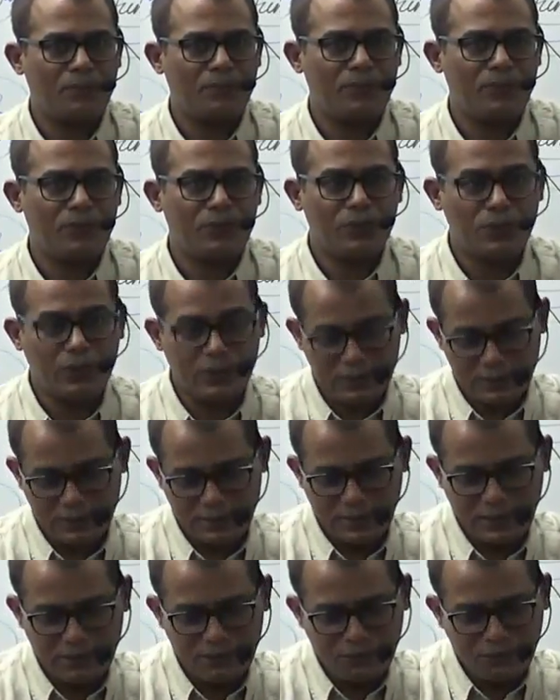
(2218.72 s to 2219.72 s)
So
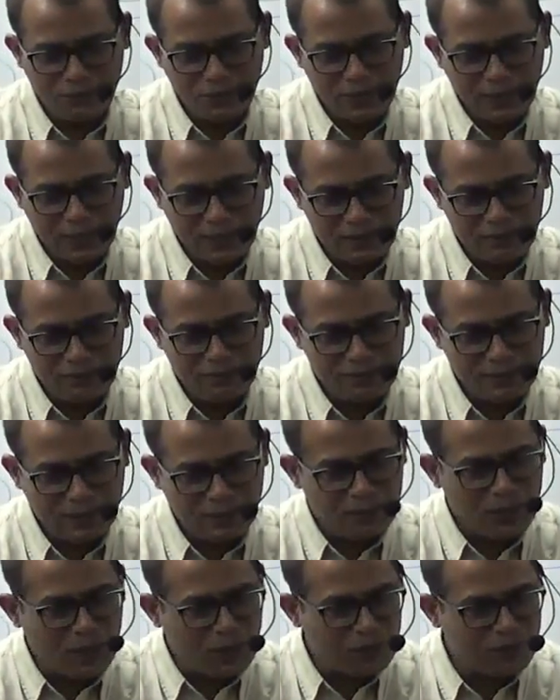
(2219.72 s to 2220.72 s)
if we can
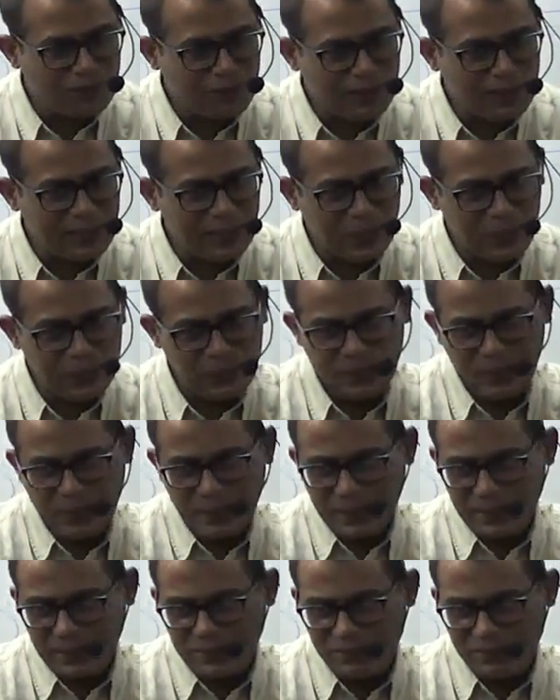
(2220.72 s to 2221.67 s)
somehow find out the